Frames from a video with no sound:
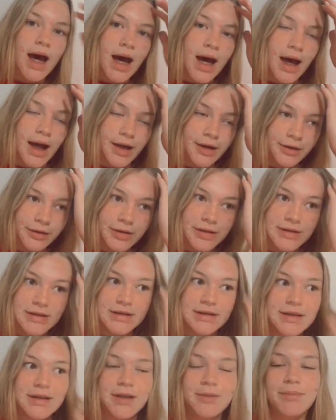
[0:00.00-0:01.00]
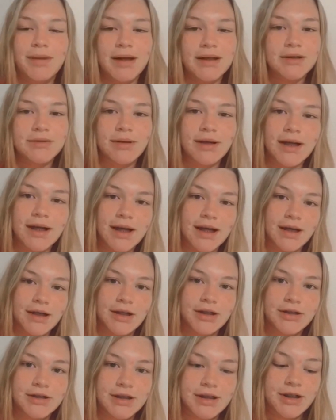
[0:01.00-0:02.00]
I know this isn't the best way to
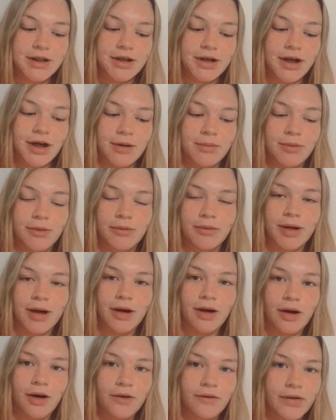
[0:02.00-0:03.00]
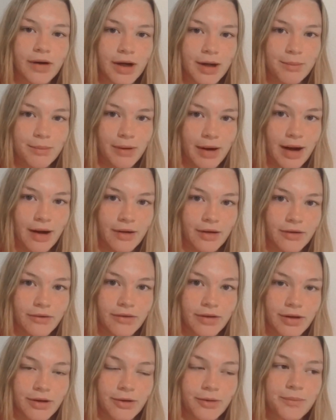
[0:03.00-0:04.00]
end your senior year, but we are all very proud
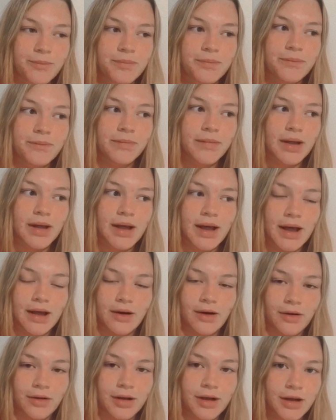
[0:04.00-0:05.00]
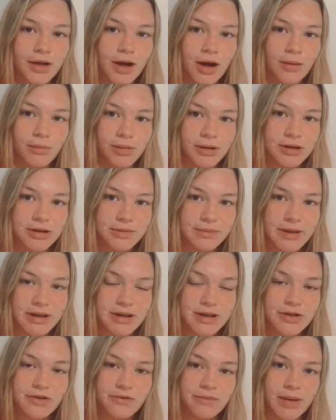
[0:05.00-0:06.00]
of you and all the
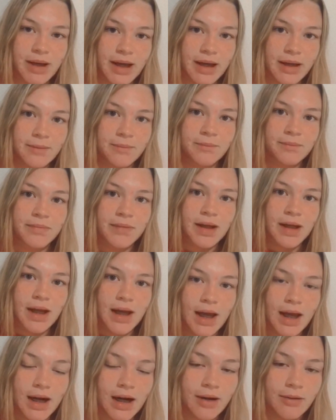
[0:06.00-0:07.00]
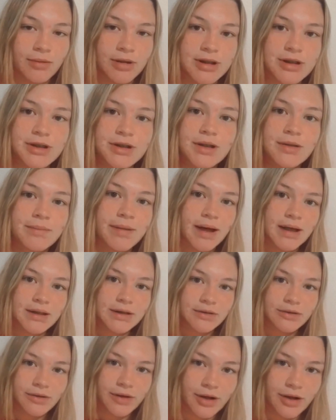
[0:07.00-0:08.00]
accomplishments you've made, and I wish you the
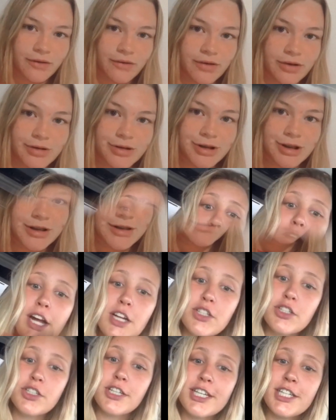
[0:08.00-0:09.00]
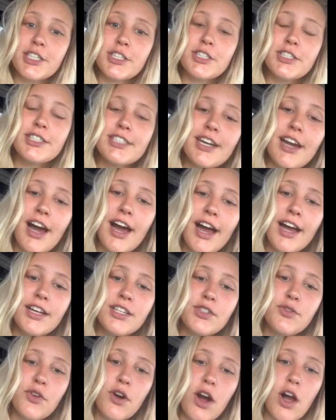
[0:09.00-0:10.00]
best for your... Congratulations guys
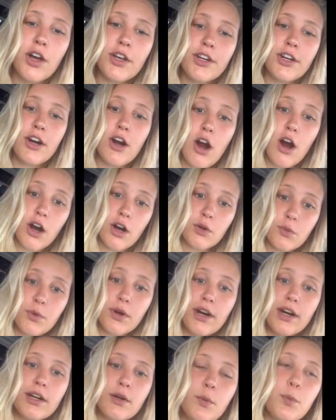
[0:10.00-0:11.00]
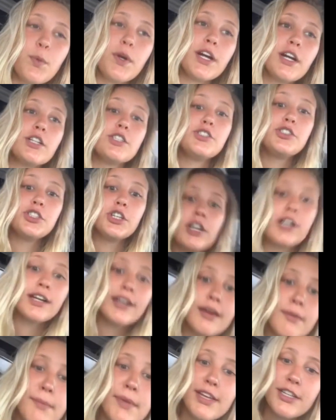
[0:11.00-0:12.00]
for all your hard work. We are sure
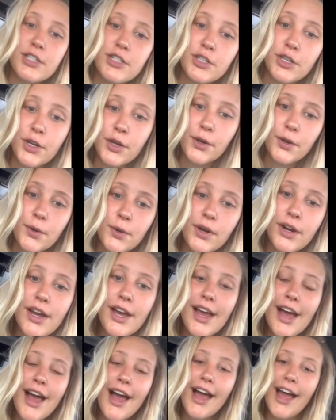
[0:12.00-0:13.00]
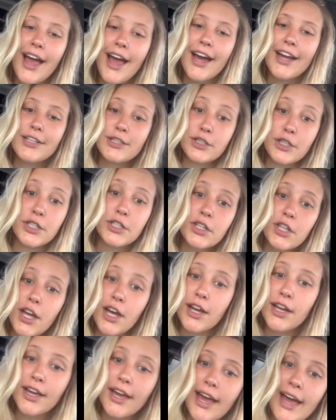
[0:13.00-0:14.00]
gonna miss you, and good
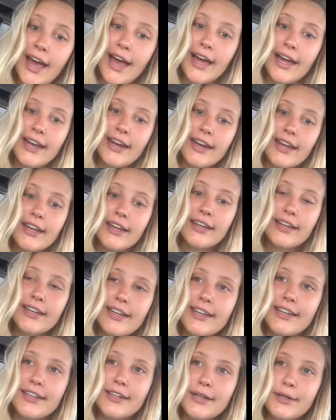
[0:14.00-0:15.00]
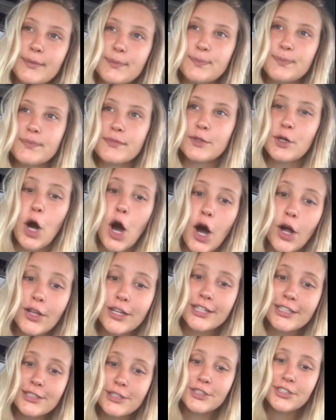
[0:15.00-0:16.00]
luck in
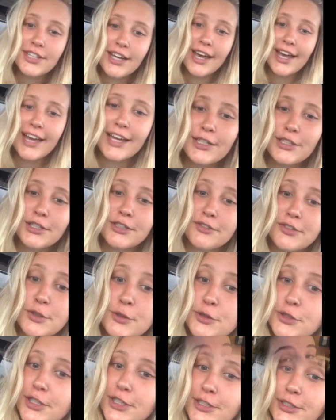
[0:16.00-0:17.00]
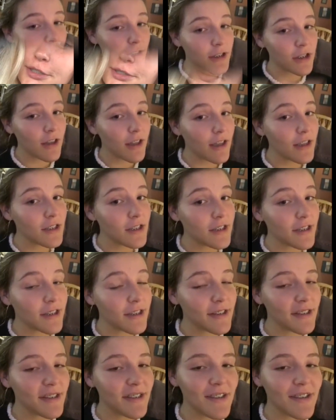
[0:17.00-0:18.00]
college and your futures.
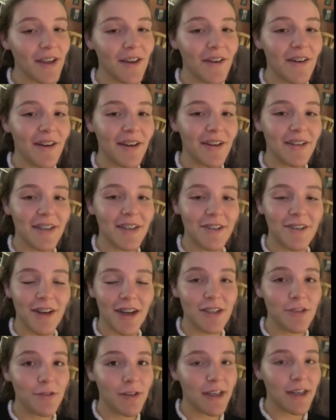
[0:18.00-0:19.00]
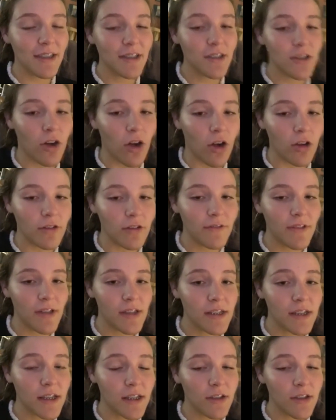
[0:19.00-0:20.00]
Congratulations on graduating to all of the
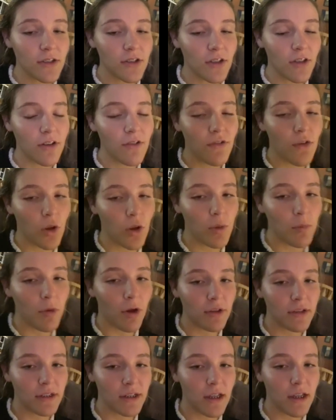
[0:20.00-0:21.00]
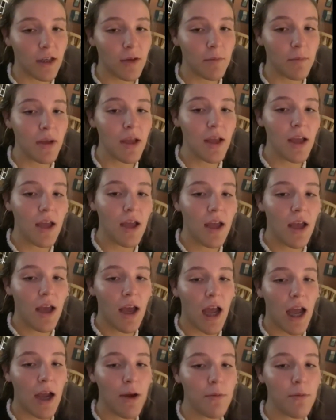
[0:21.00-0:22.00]
seniors on the volleyball team.
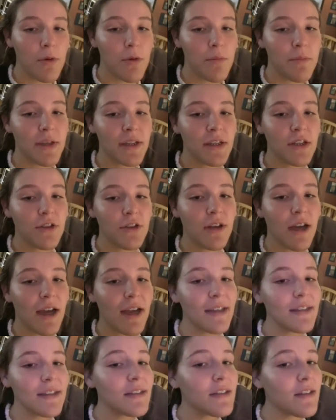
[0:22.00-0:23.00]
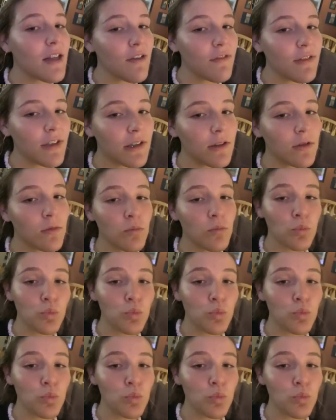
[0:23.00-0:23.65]
I will miss you guys, love you.